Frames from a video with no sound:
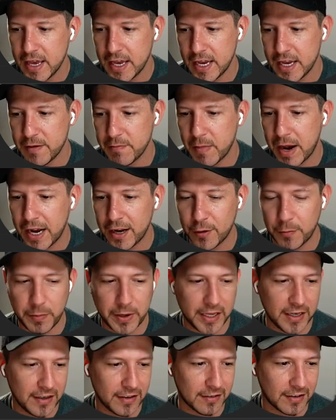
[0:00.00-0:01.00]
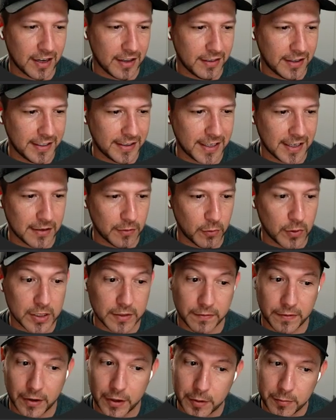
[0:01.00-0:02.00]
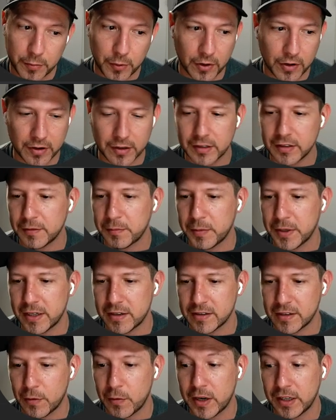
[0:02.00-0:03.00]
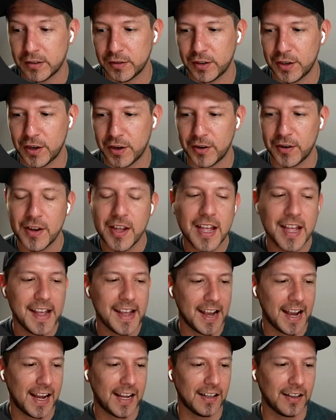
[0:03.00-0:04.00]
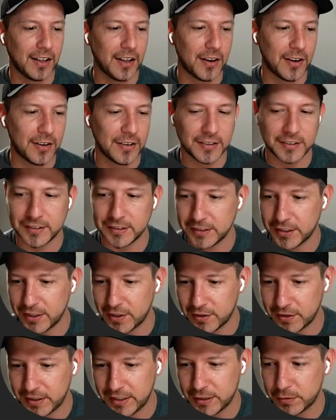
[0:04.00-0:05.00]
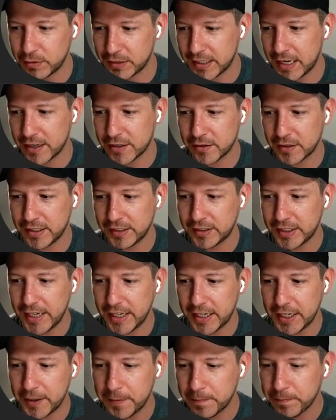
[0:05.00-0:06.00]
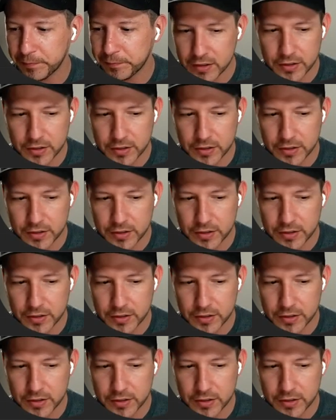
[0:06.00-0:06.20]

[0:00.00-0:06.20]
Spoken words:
in my opinion, I think that was very important because I wanted to know how long, this was actually taking.